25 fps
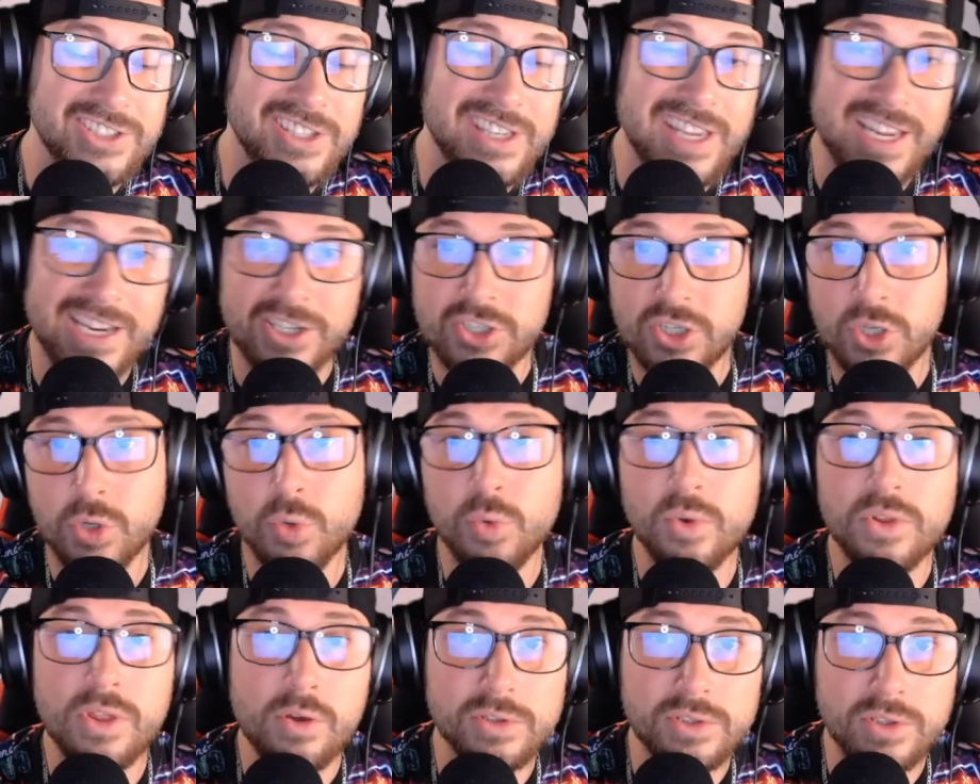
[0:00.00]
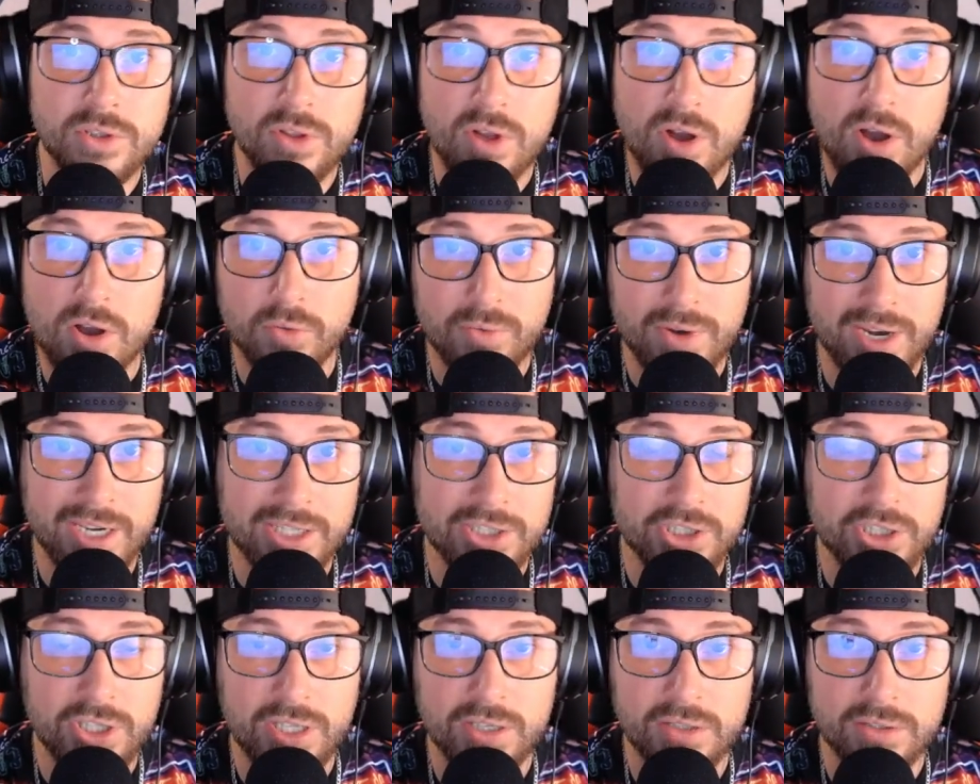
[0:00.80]
need 2 of those
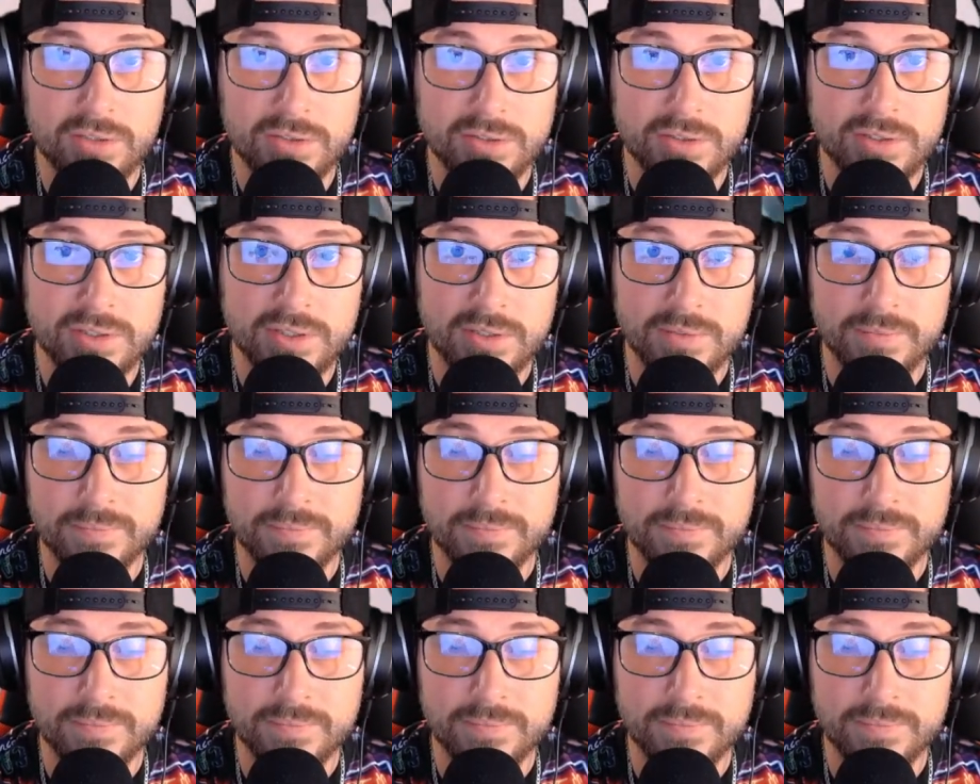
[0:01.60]
long-range kills.